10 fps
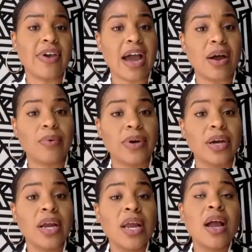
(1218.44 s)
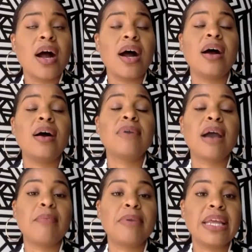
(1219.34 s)
our
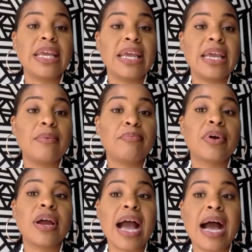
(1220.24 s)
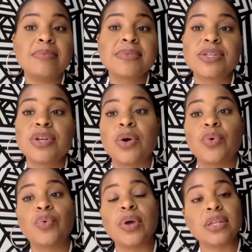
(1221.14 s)
company, perhaps, in
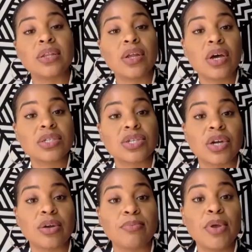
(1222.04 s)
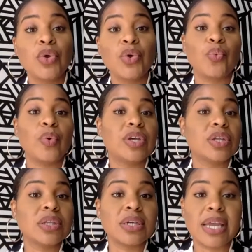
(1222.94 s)
the long term, we could
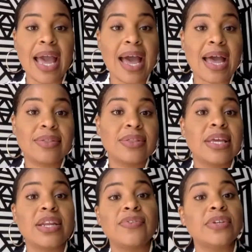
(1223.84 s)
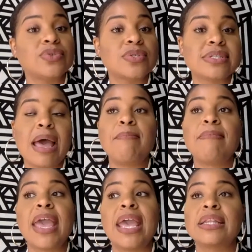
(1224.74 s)
look at the individuals that
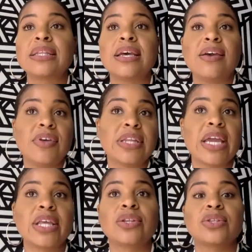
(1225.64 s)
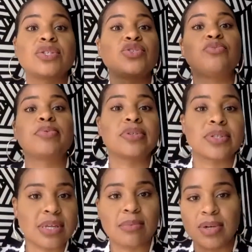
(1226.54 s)
may live in like the super
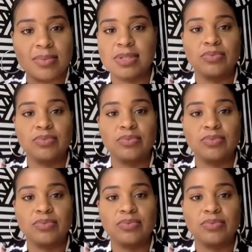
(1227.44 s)
suburbs and